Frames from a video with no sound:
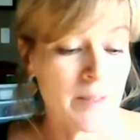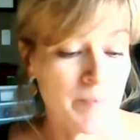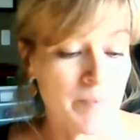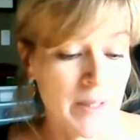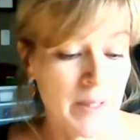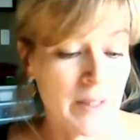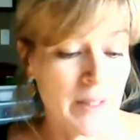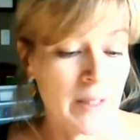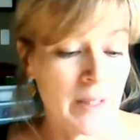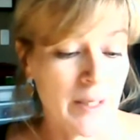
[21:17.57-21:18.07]

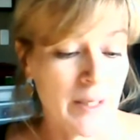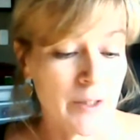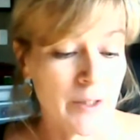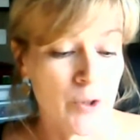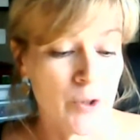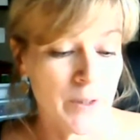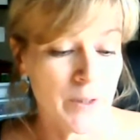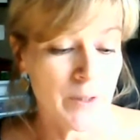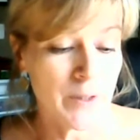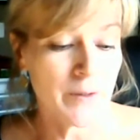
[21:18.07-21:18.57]
been like
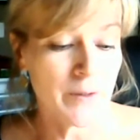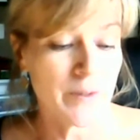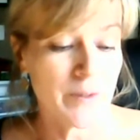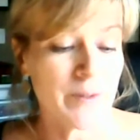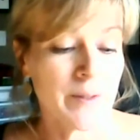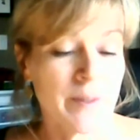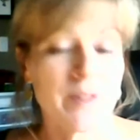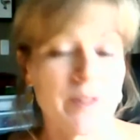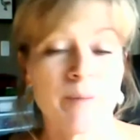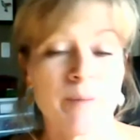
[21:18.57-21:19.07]
2 years
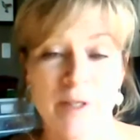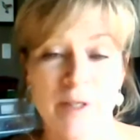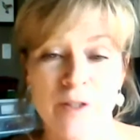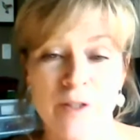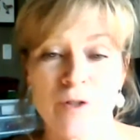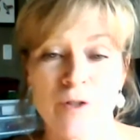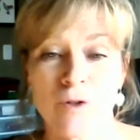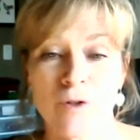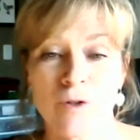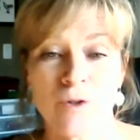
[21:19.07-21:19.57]
since my
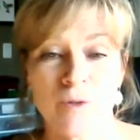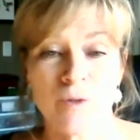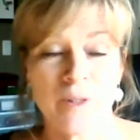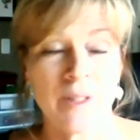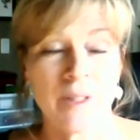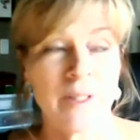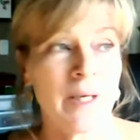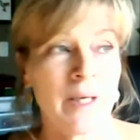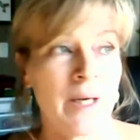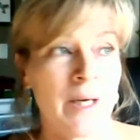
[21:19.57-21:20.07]
surgery,